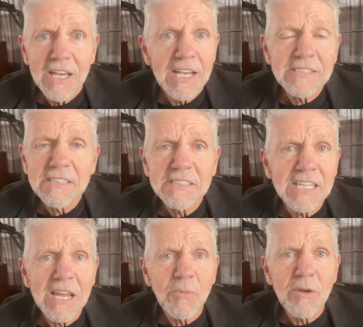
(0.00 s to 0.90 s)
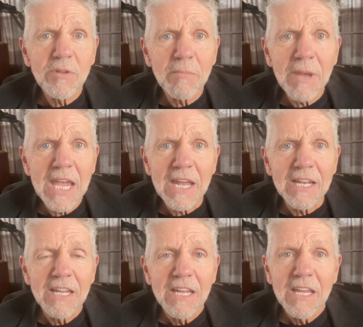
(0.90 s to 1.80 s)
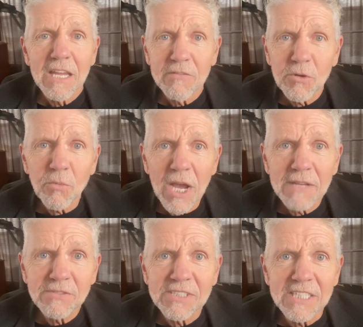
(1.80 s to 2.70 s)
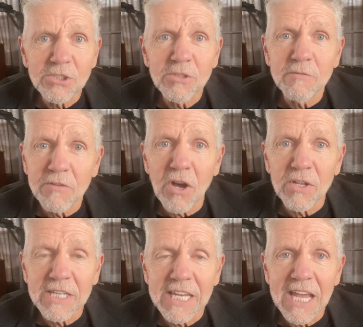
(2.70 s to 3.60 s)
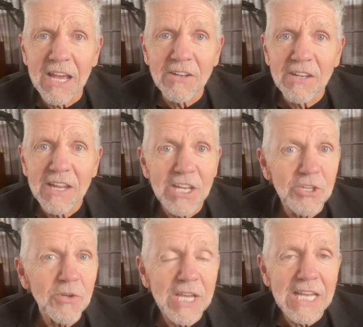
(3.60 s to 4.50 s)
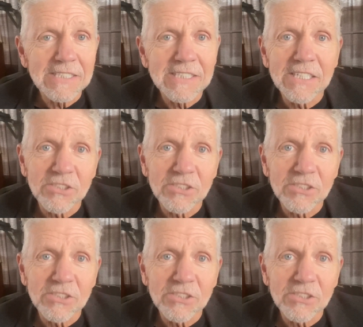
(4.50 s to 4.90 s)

It's the same way with a man. If your wife sees you falling down and you can't see it,